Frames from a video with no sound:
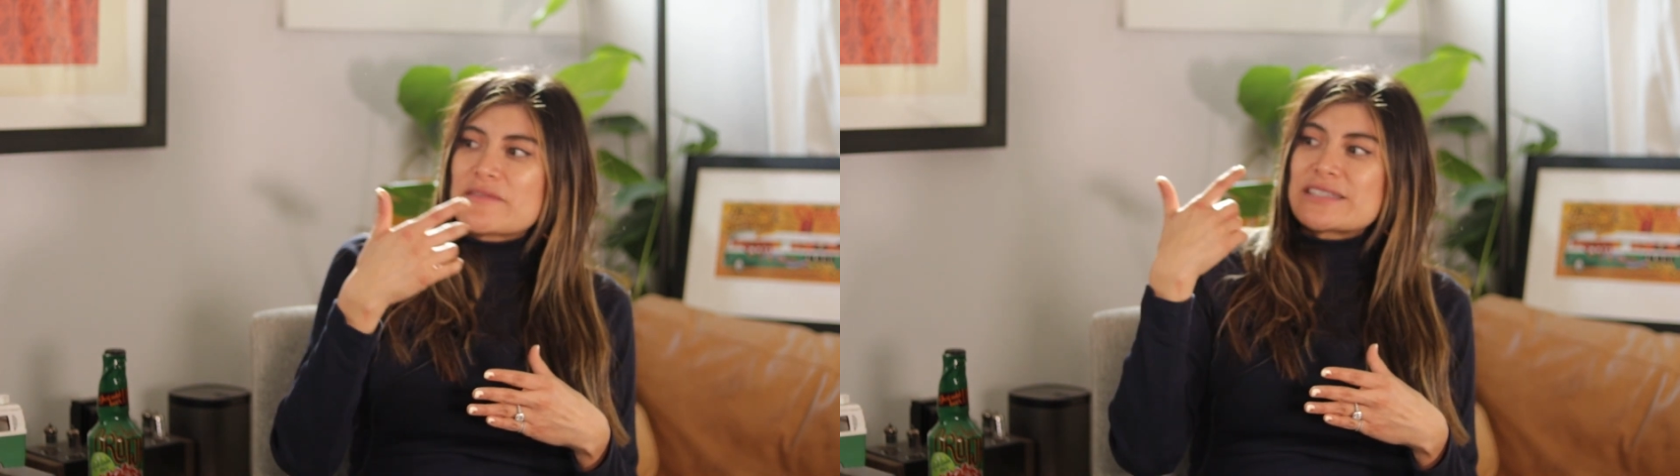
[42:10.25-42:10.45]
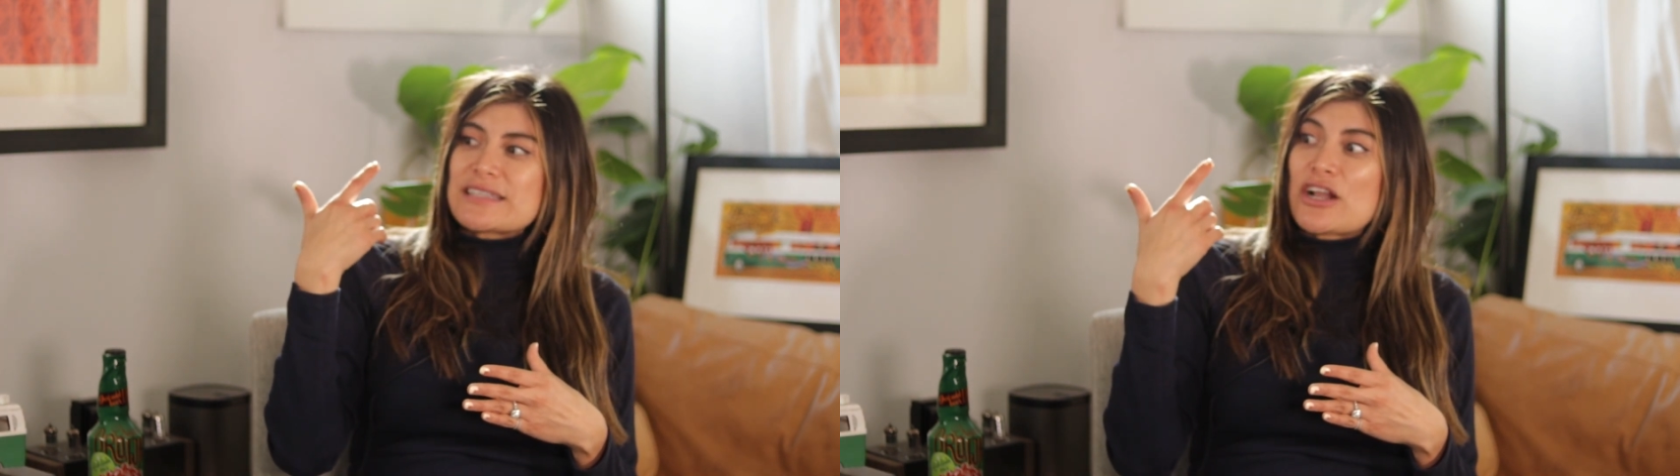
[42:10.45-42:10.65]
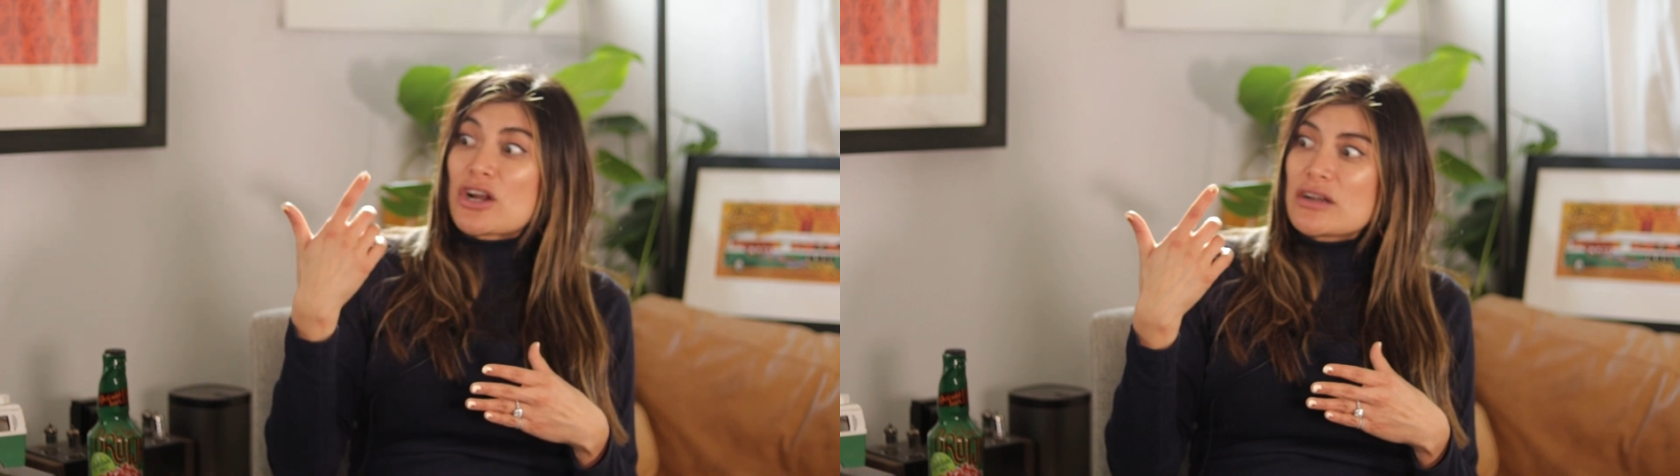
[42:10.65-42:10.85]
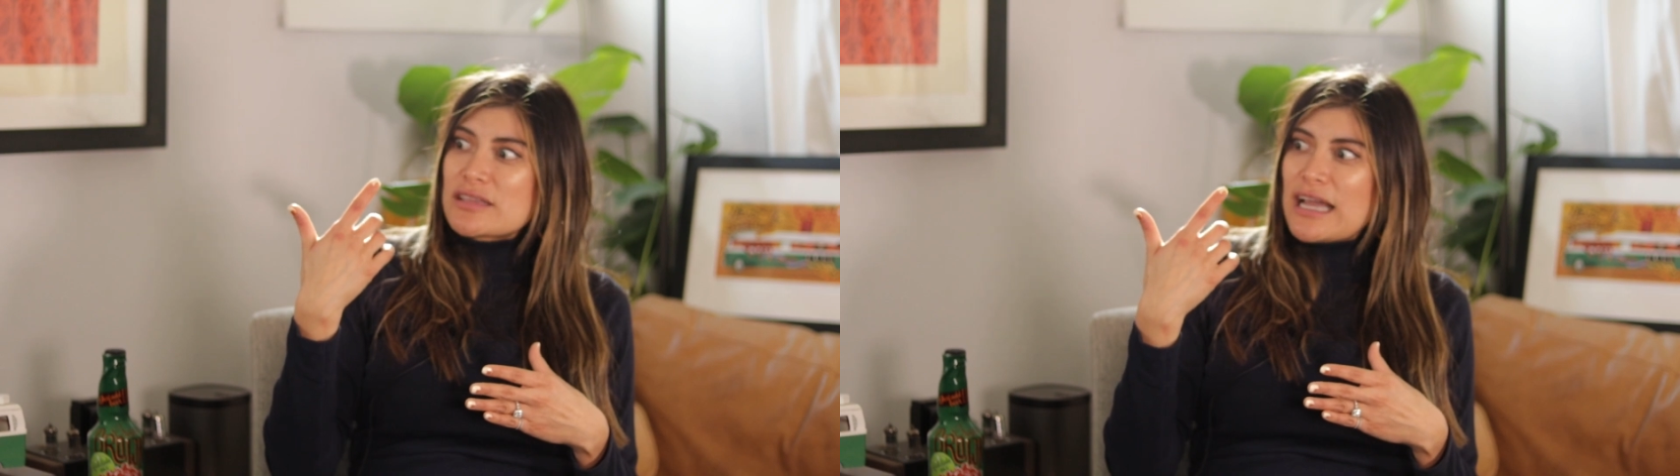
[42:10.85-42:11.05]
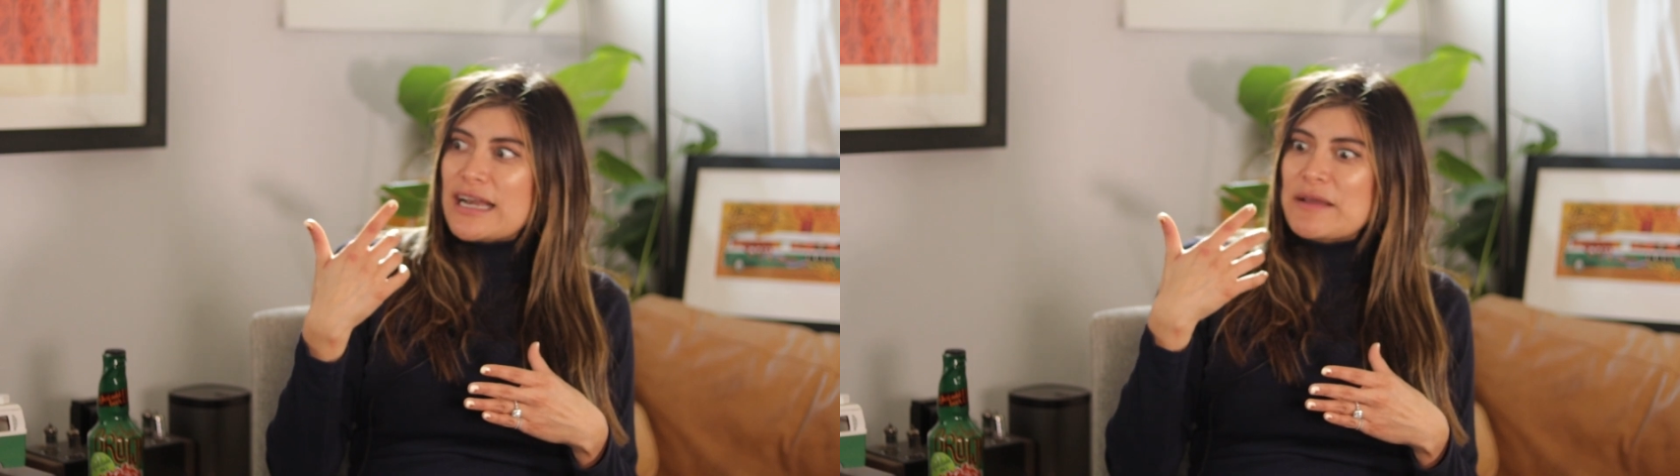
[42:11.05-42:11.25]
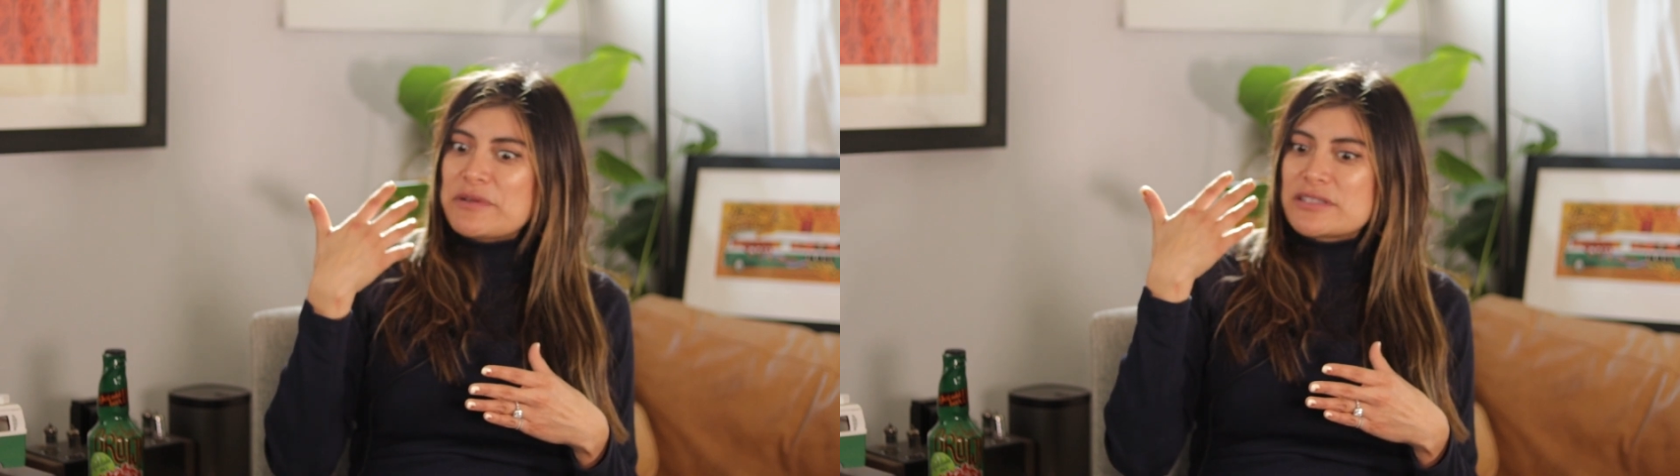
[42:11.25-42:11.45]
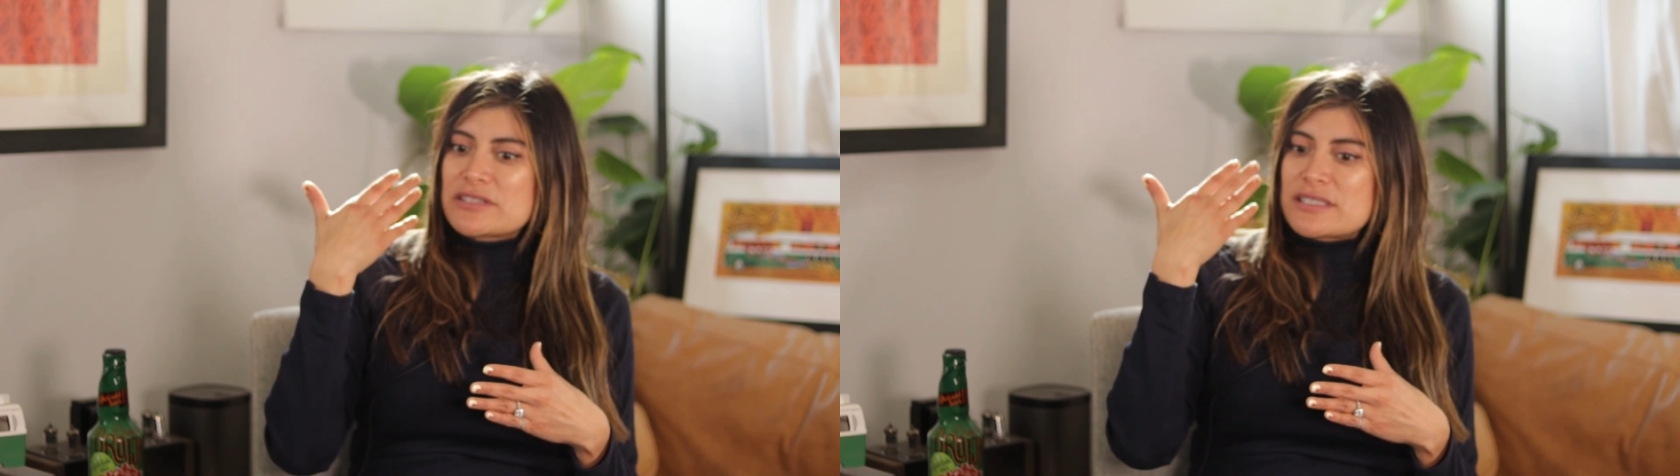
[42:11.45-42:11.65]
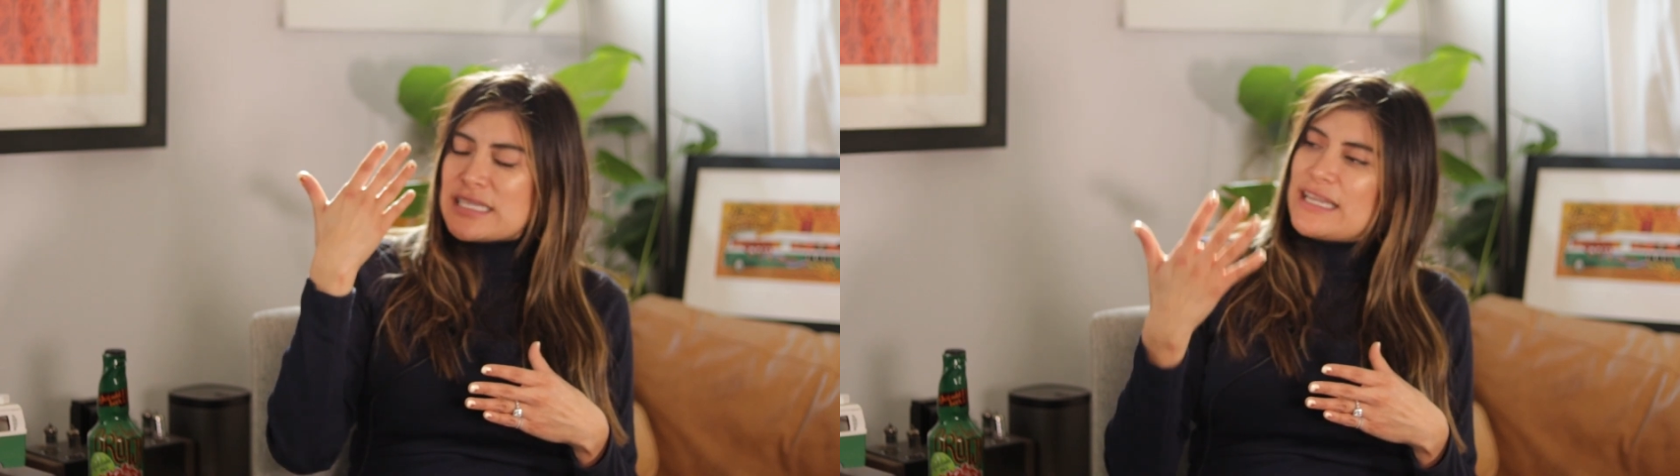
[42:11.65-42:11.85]
Ever since I heard that, I've been
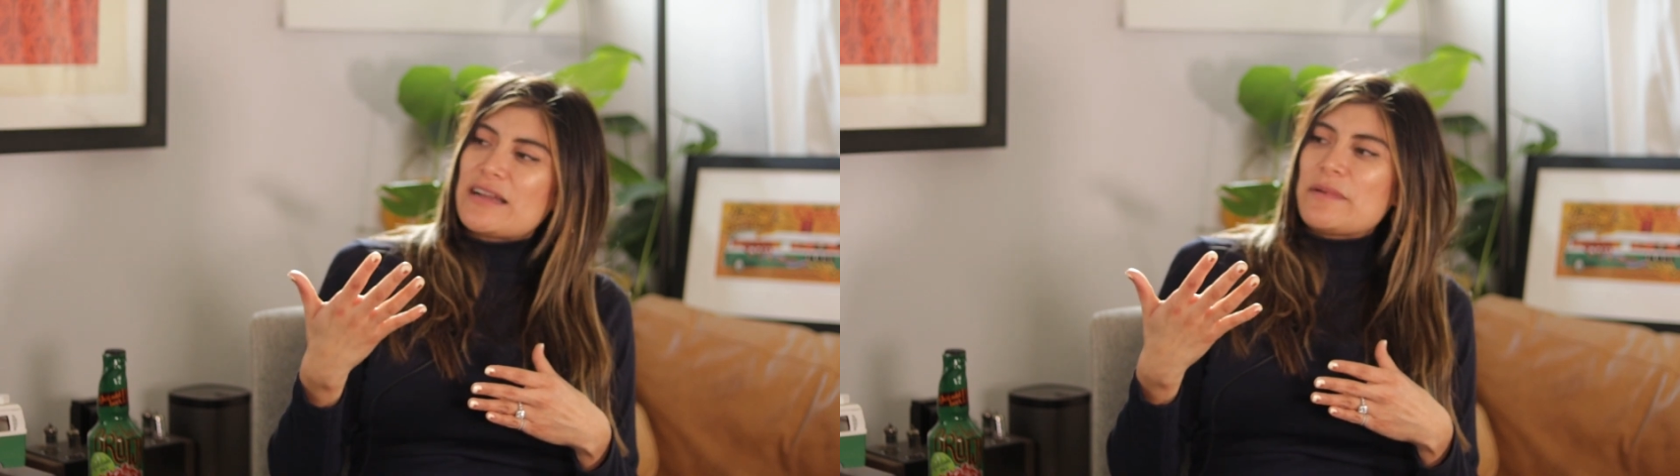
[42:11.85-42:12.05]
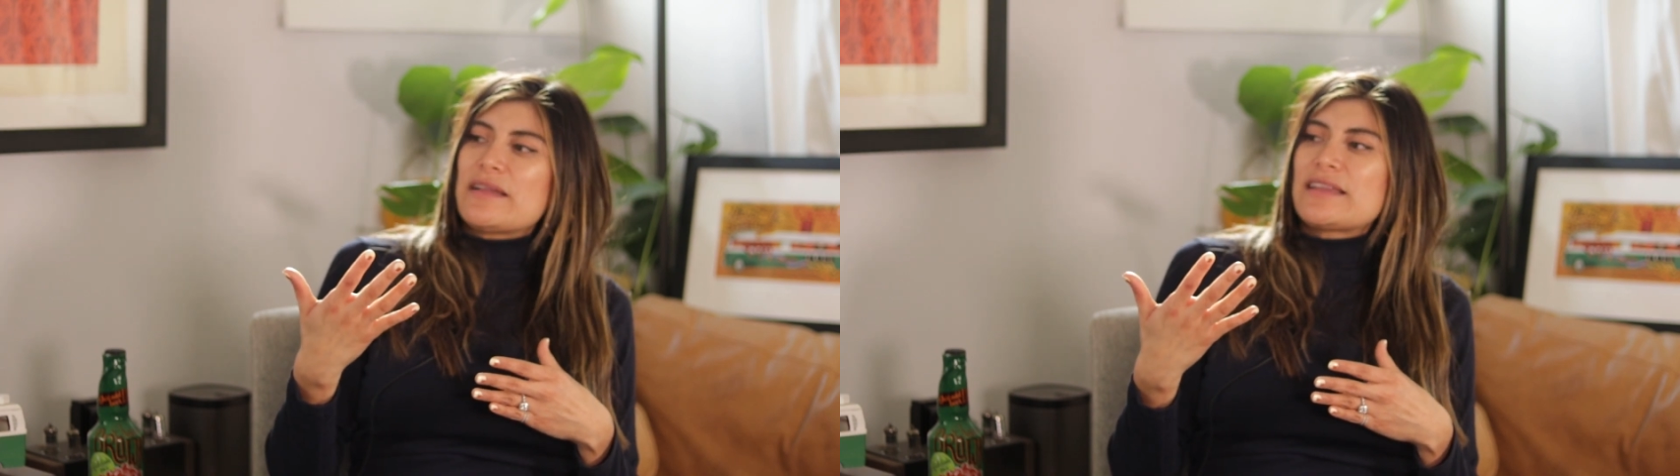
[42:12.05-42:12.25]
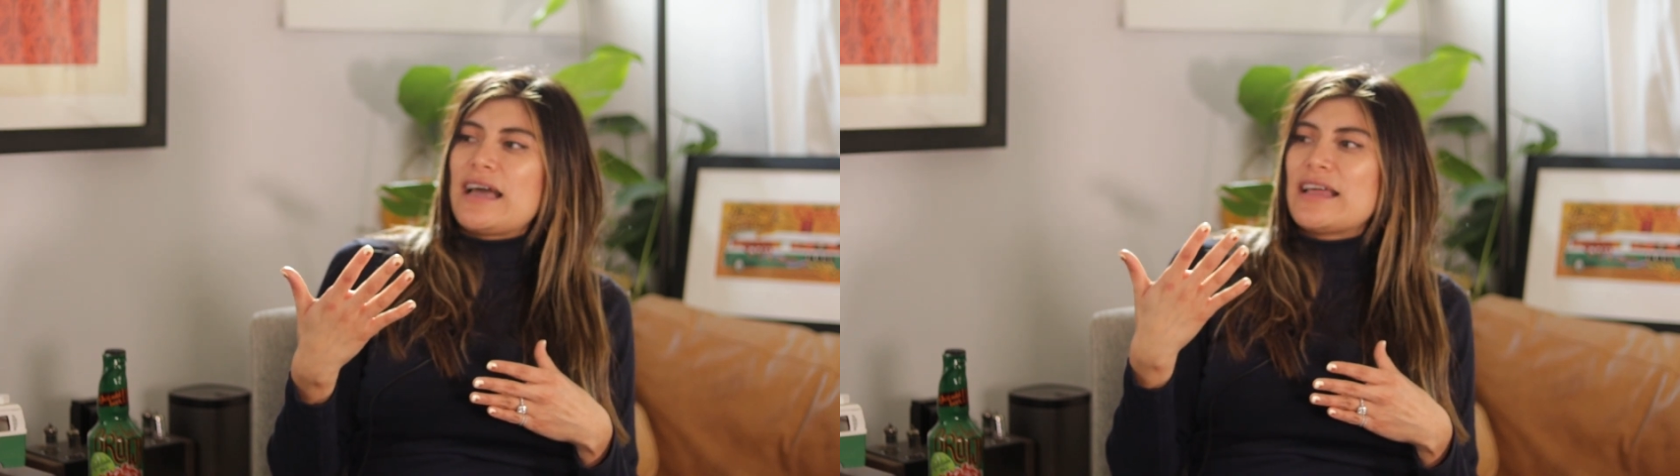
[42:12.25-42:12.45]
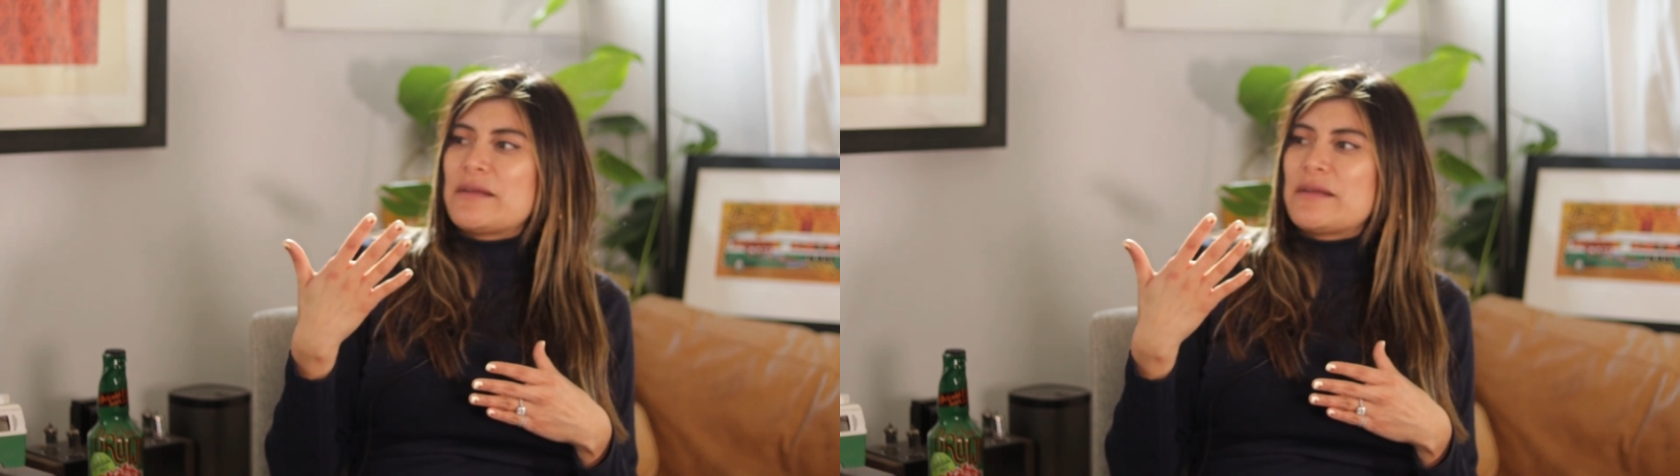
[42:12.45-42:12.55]
just thinking about that.